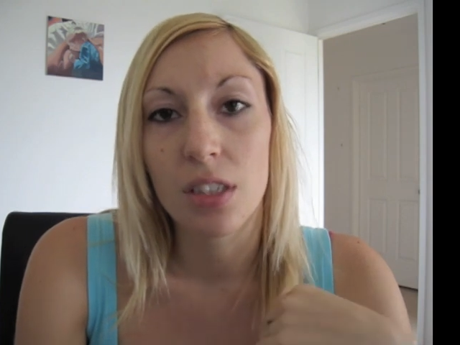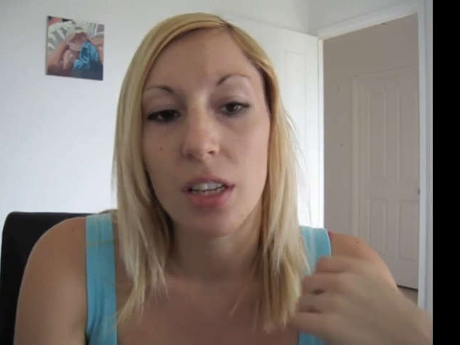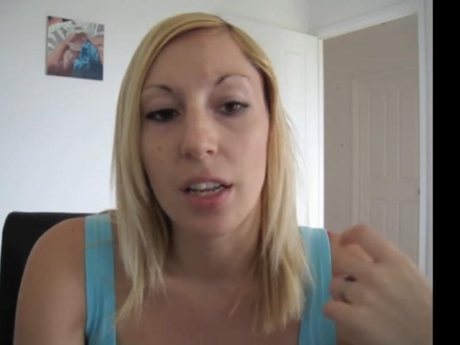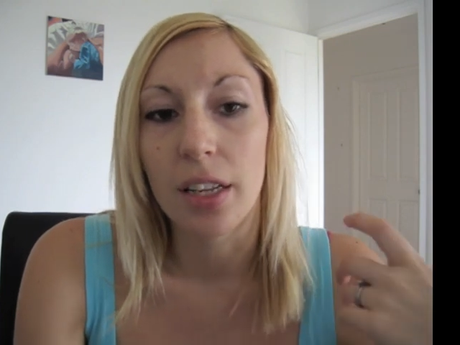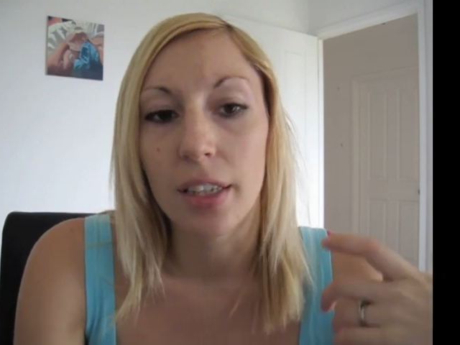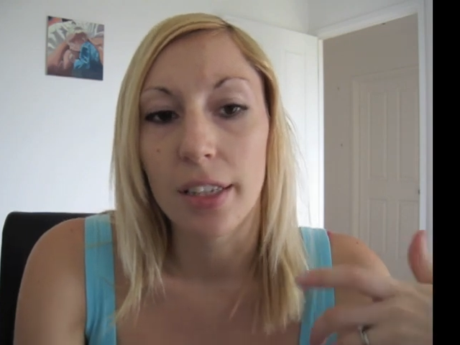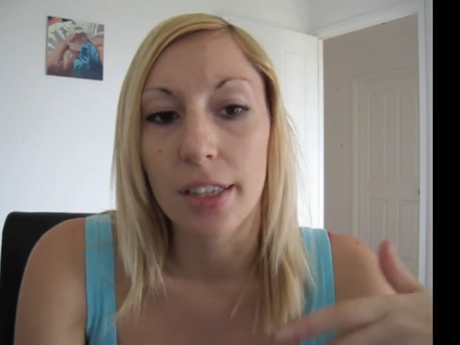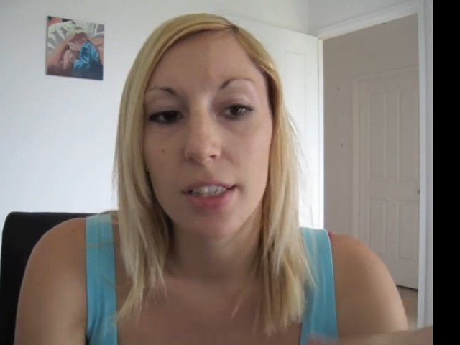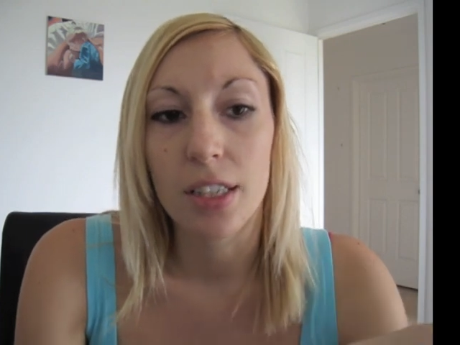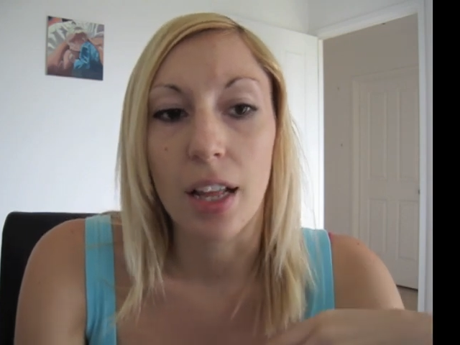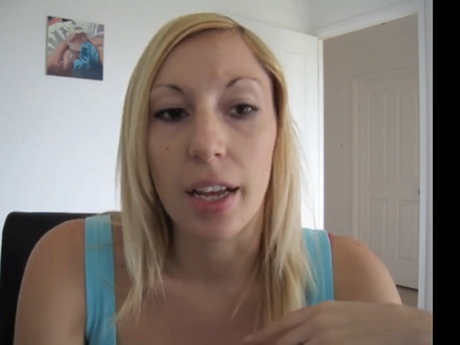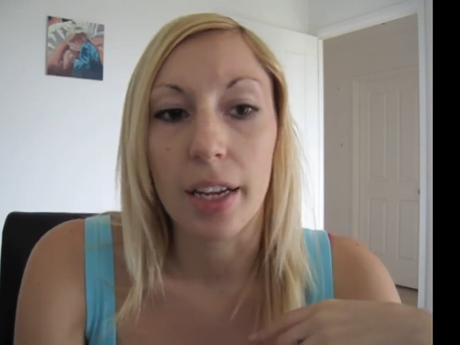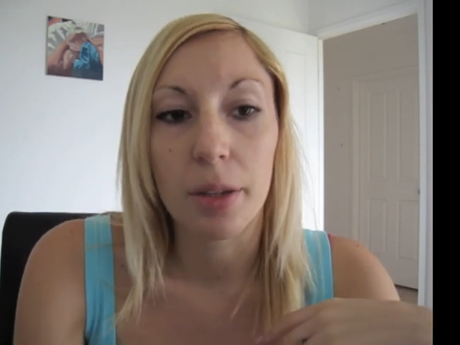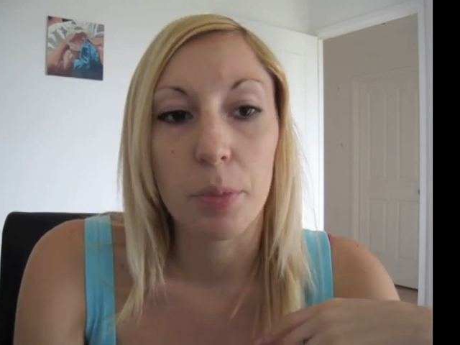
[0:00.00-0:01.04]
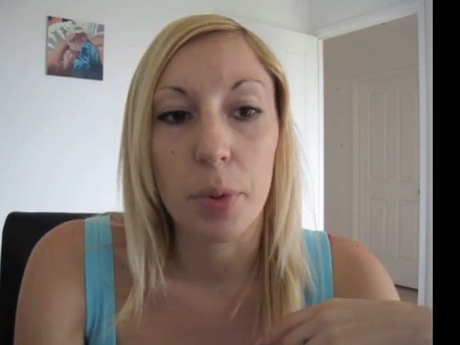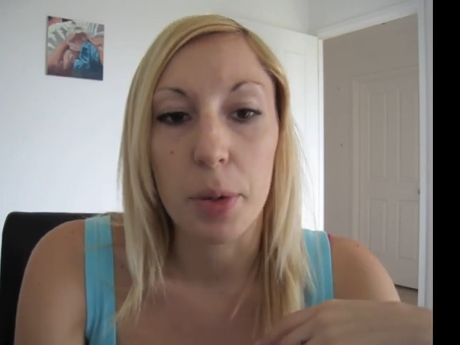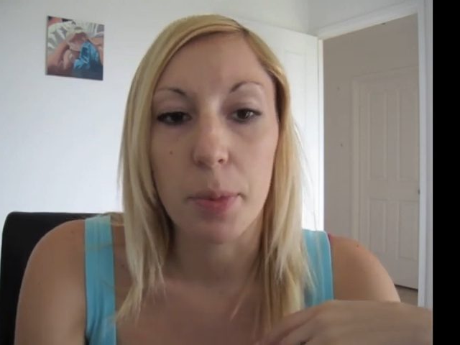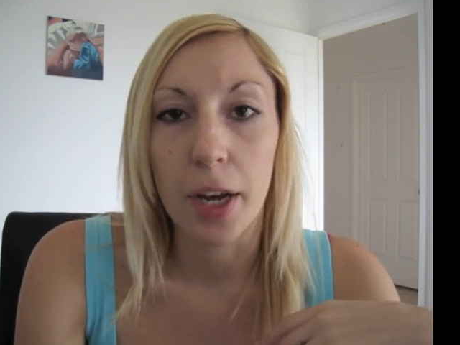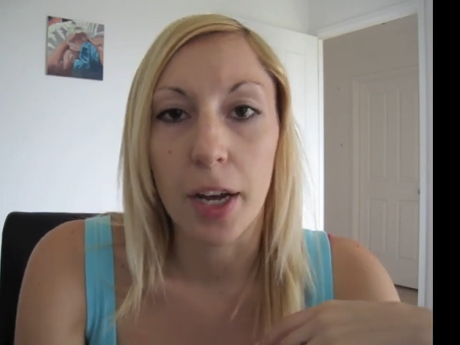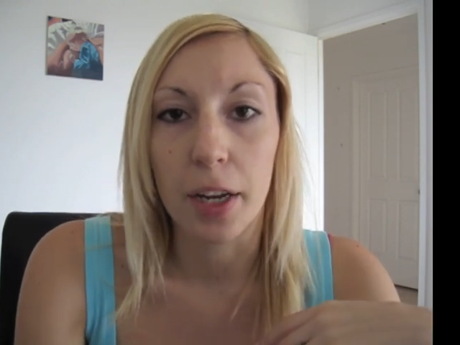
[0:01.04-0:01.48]
and like be
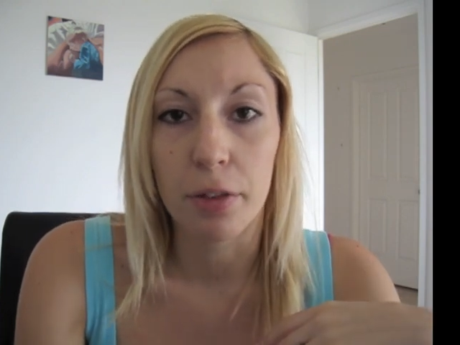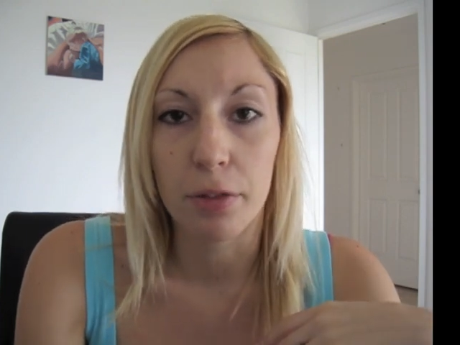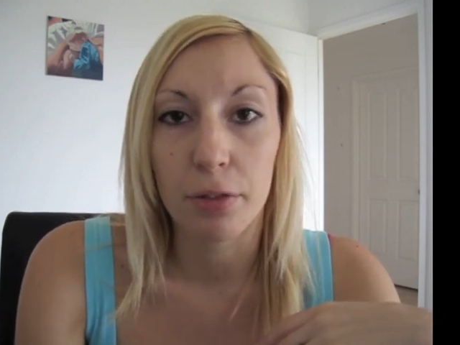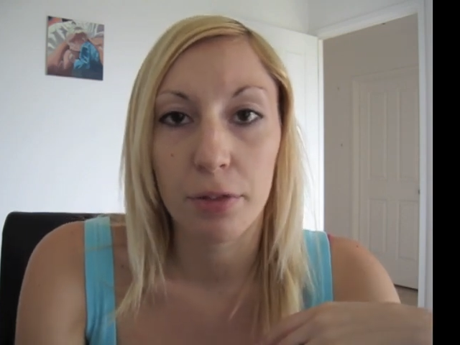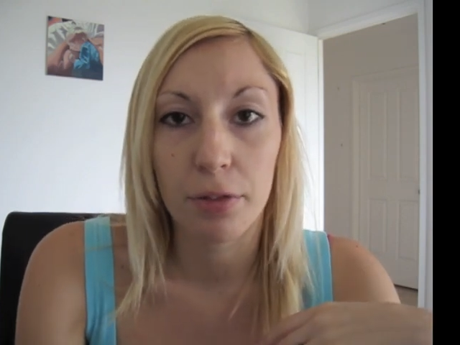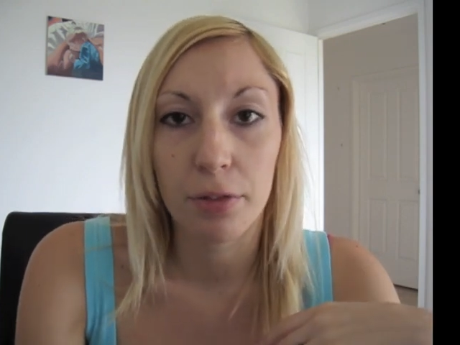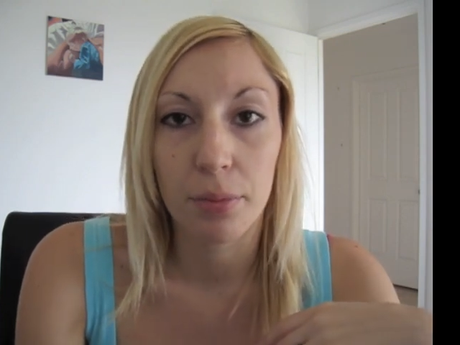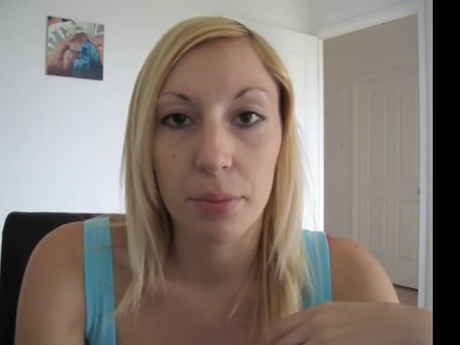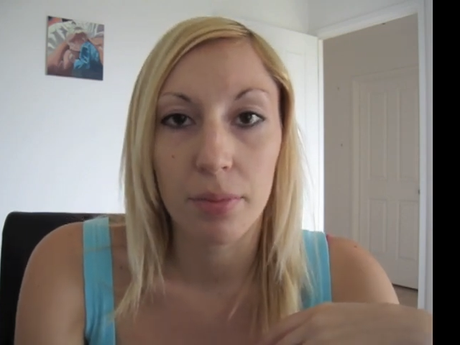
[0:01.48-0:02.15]
part of